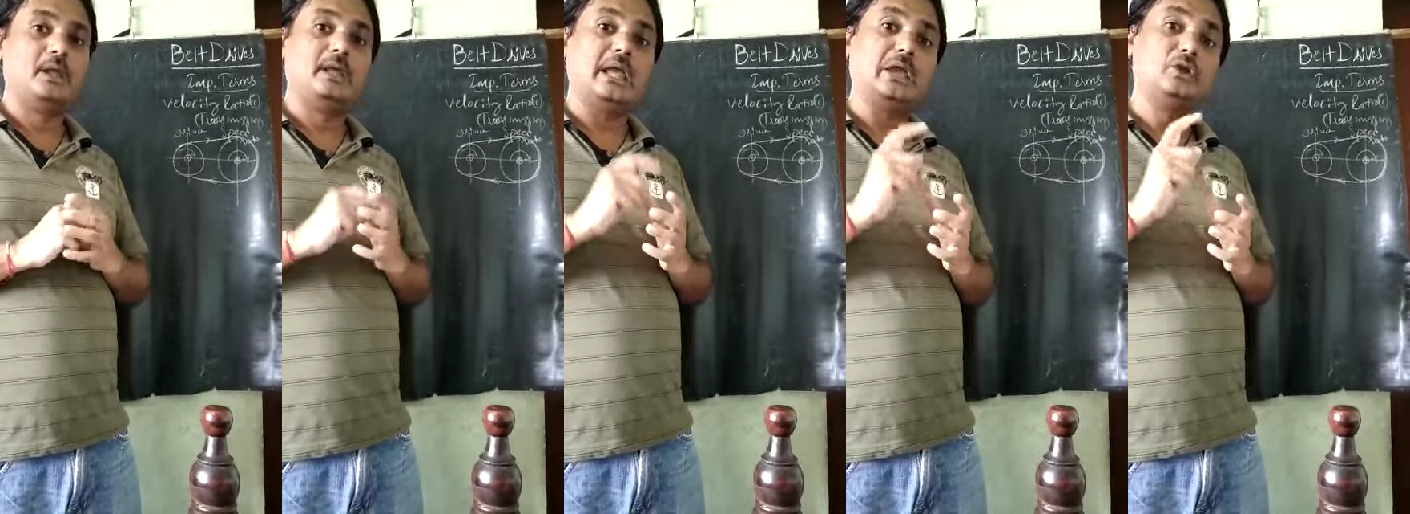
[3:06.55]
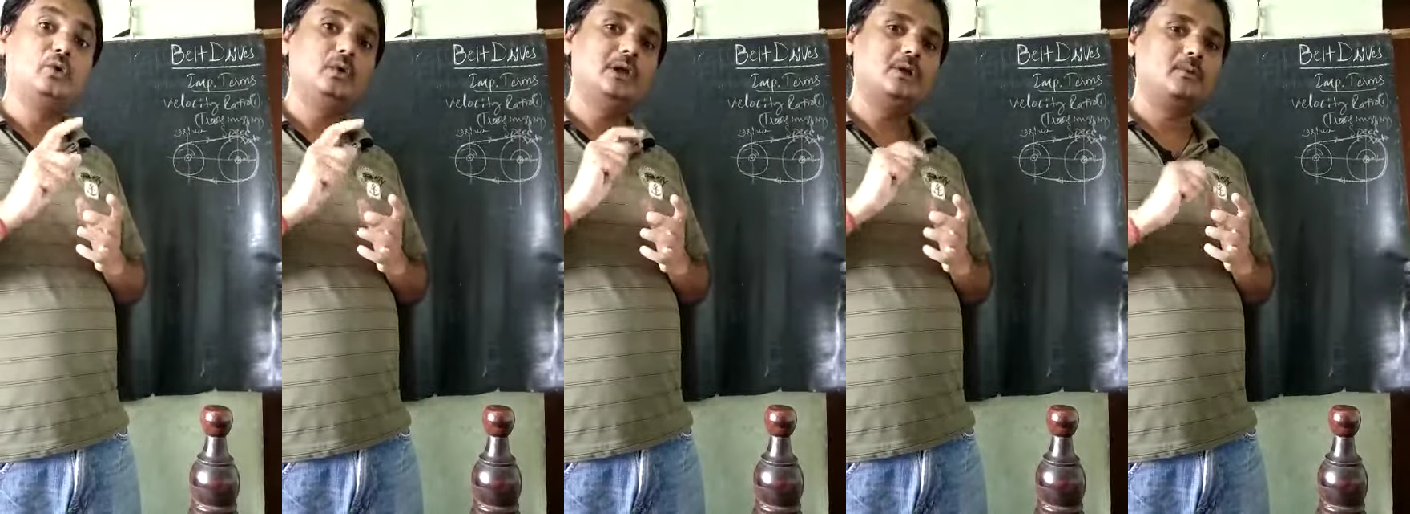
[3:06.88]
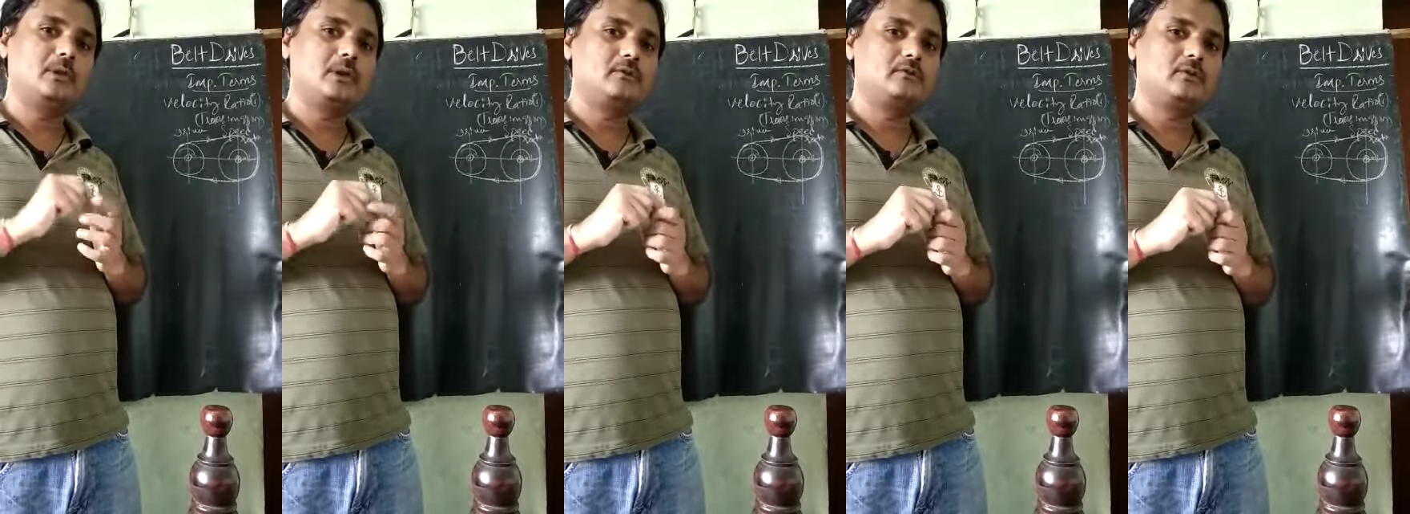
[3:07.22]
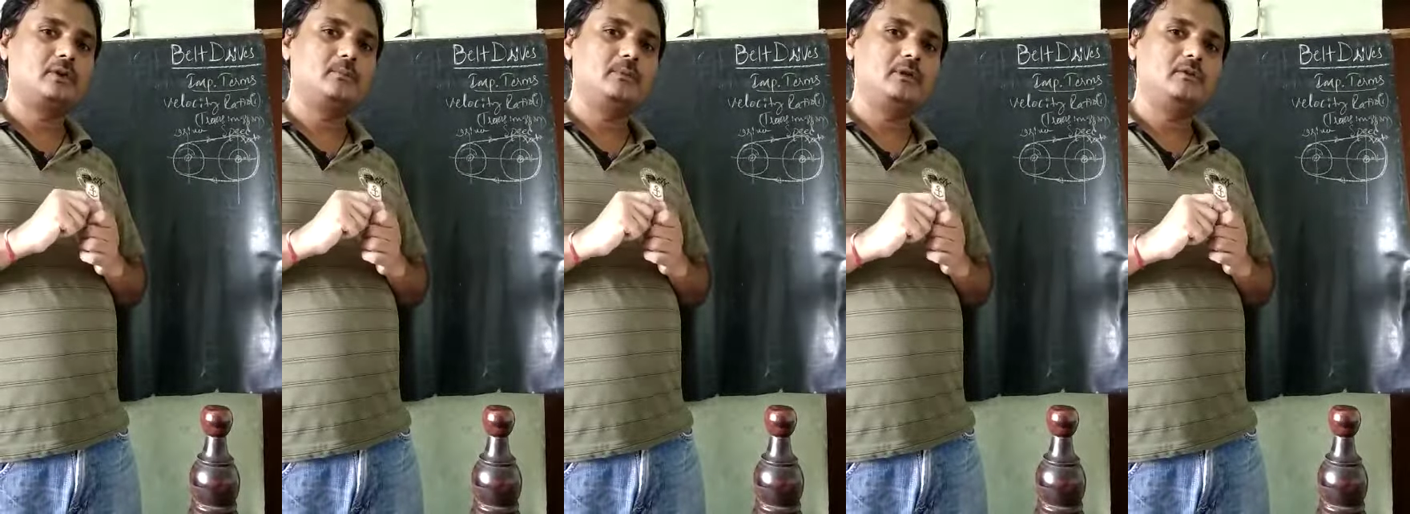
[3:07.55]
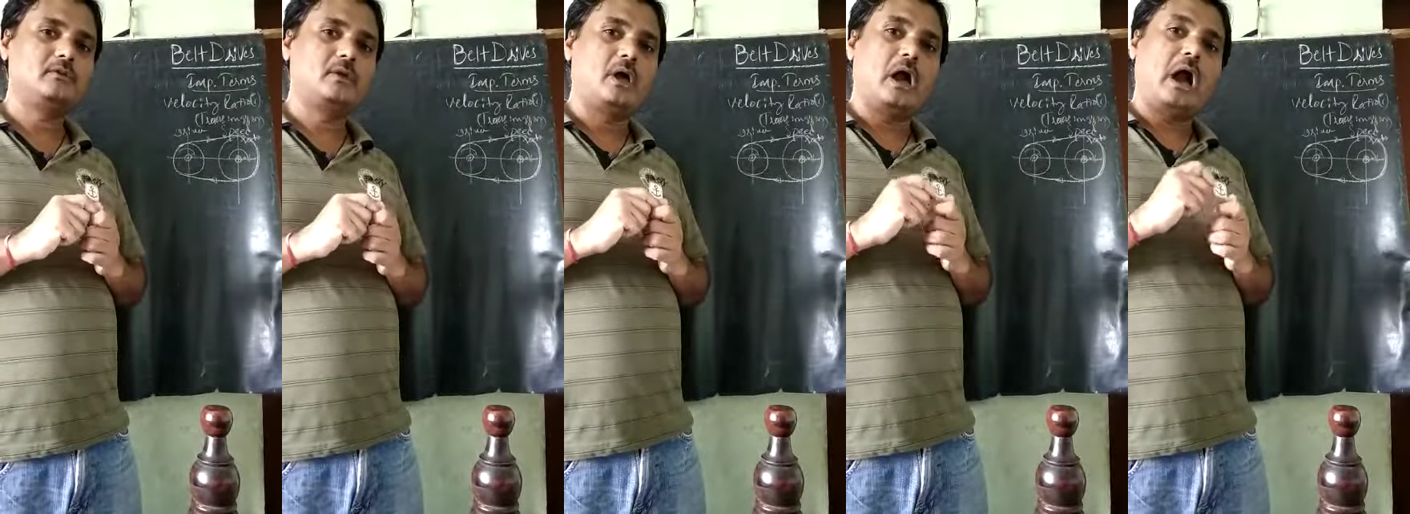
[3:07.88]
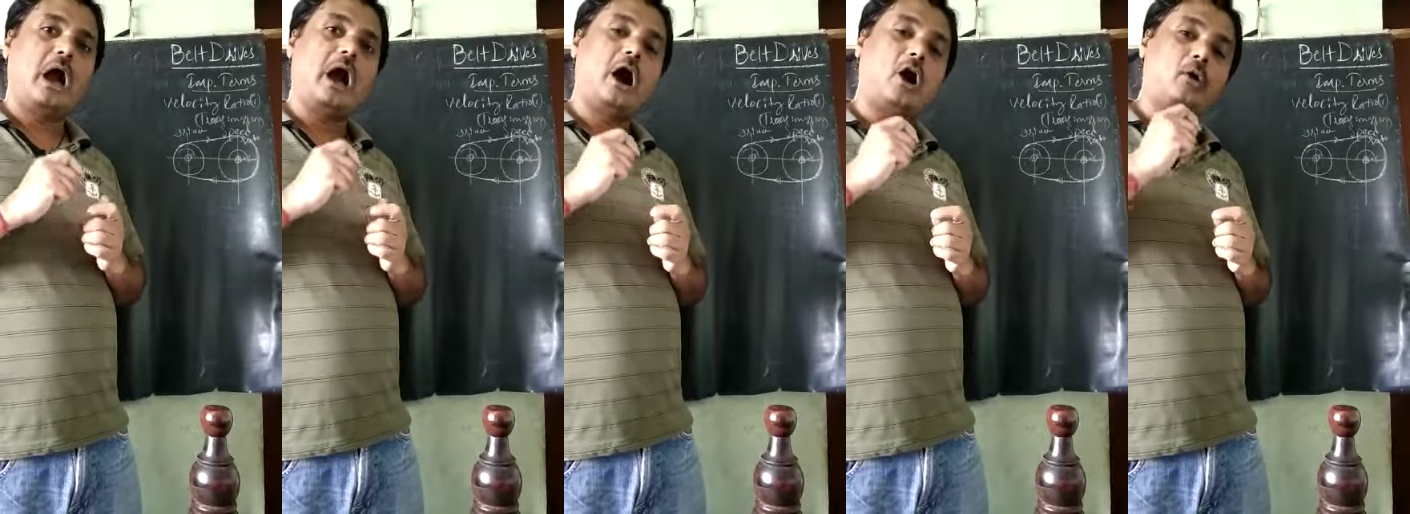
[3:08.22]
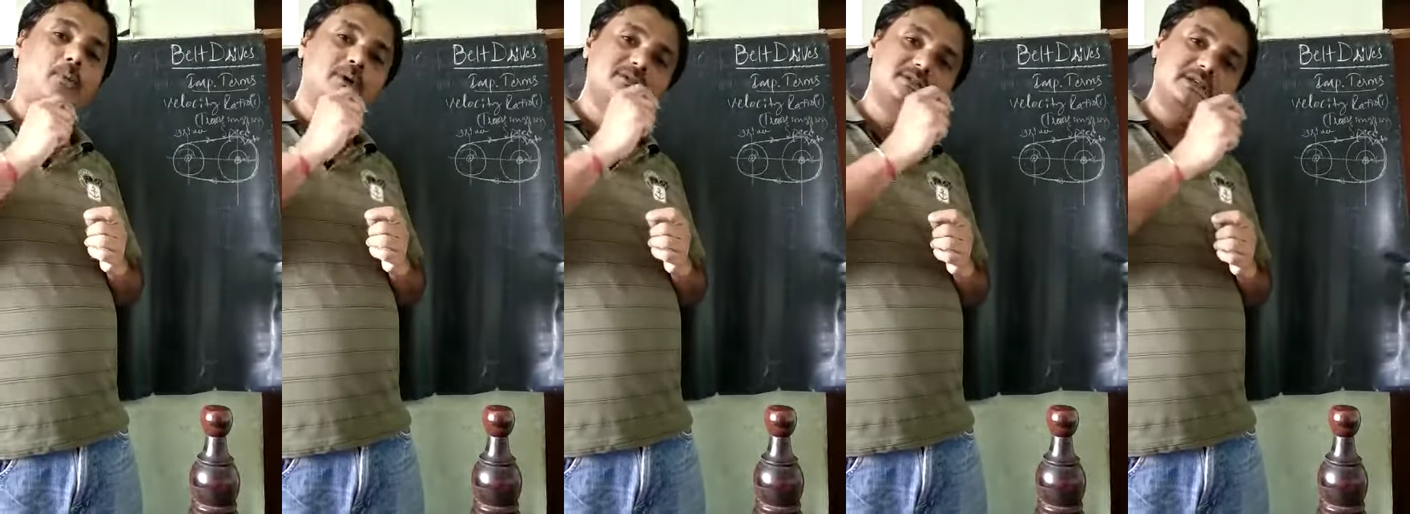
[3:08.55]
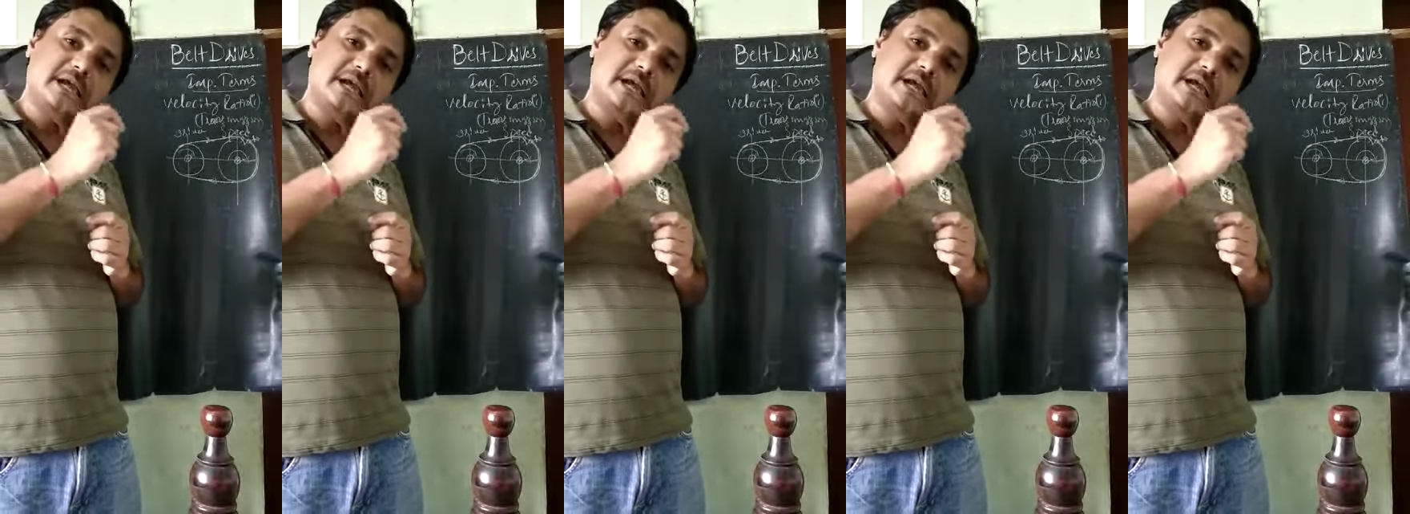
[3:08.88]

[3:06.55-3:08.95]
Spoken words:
Angular velocity means how much